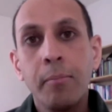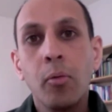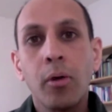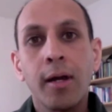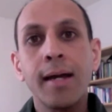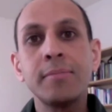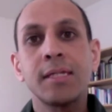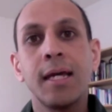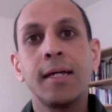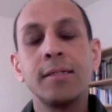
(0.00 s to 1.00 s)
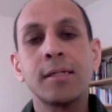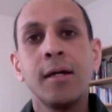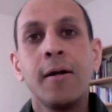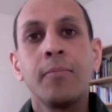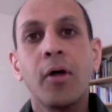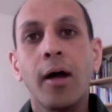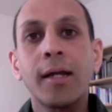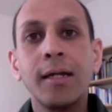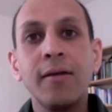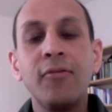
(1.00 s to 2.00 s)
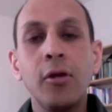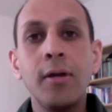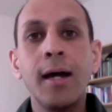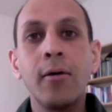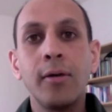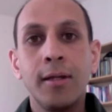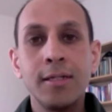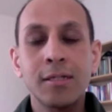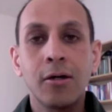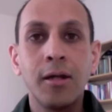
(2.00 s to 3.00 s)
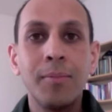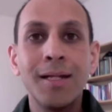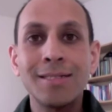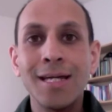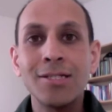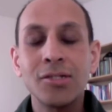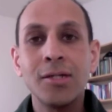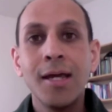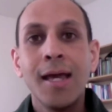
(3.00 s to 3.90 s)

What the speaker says: But what I am saying is that I can give you now, in this guided meditation,